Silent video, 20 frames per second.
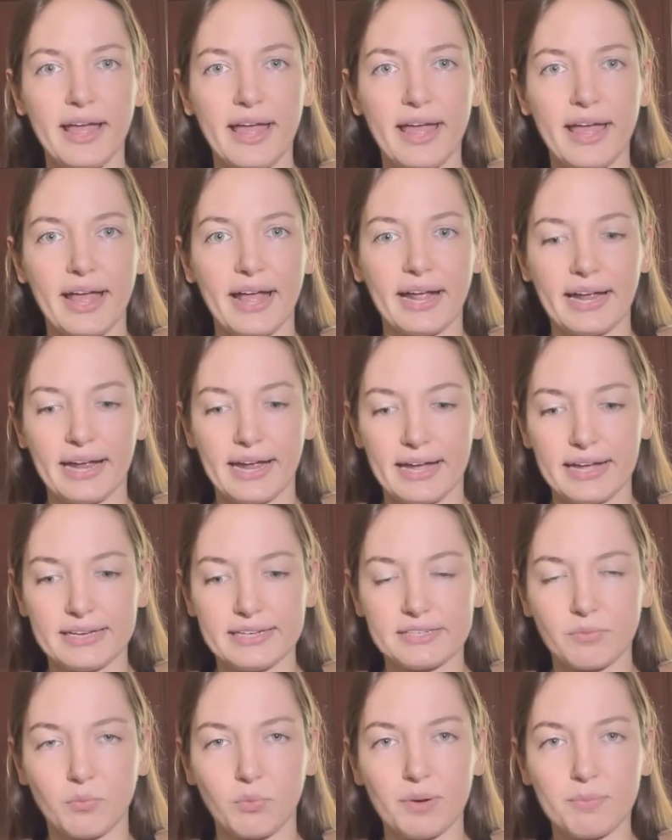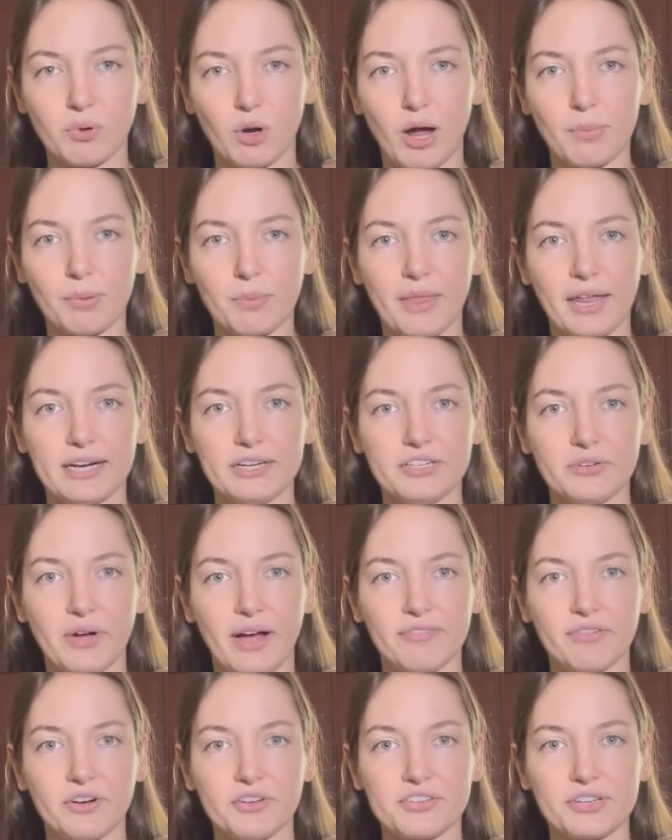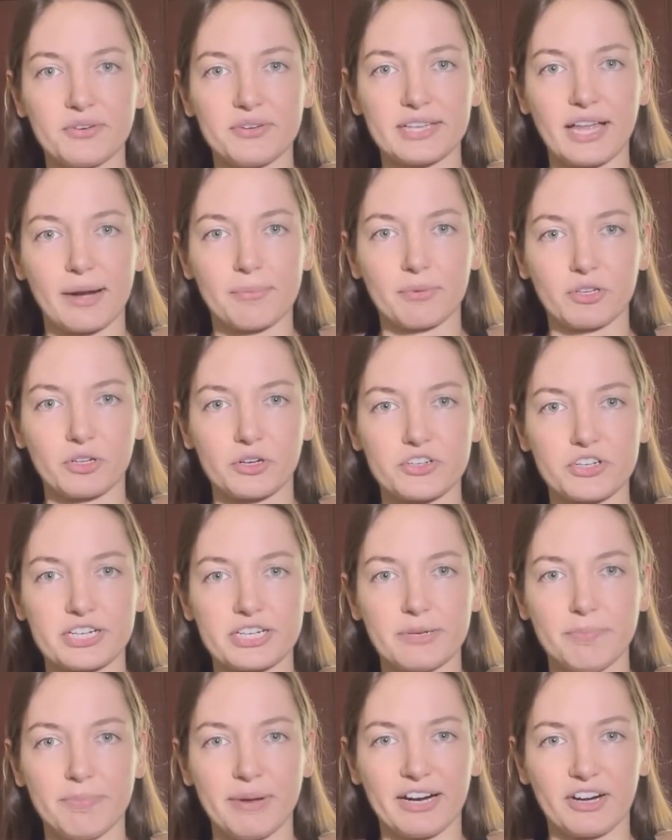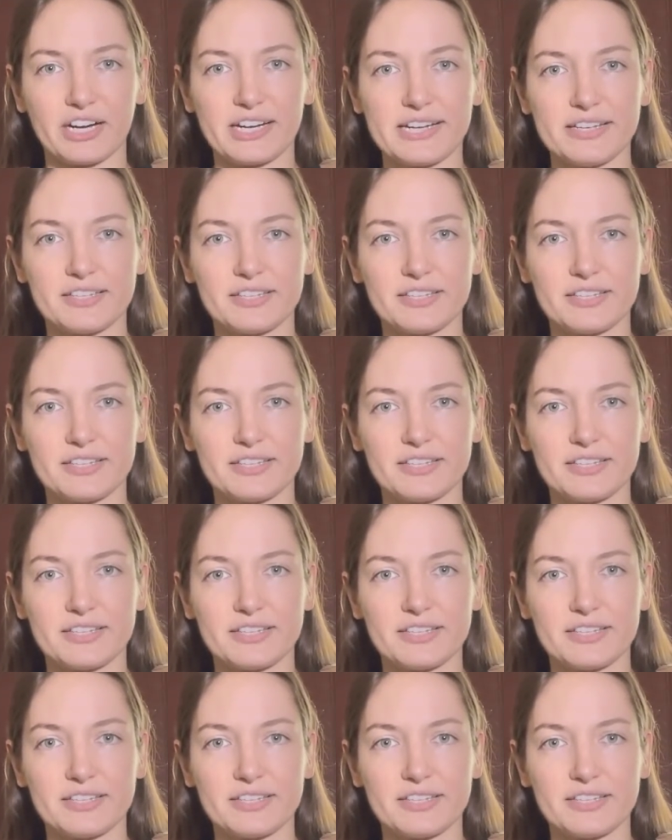And one problem that I do have also is that I'm allergic to berries,